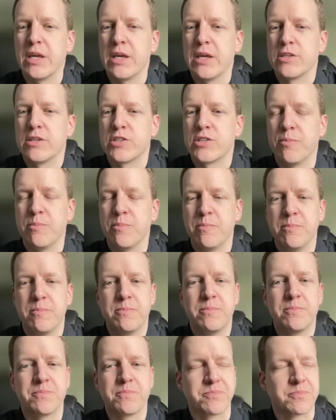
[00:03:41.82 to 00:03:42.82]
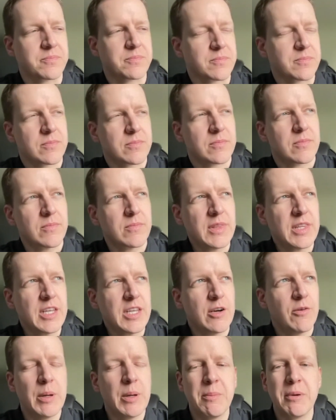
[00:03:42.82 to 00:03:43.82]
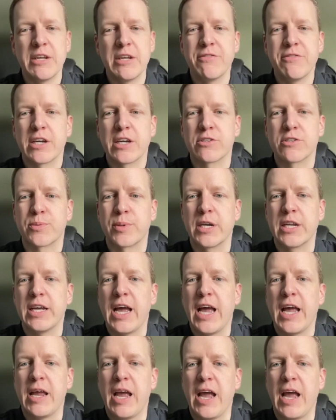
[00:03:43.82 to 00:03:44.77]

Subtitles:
so we believe there's really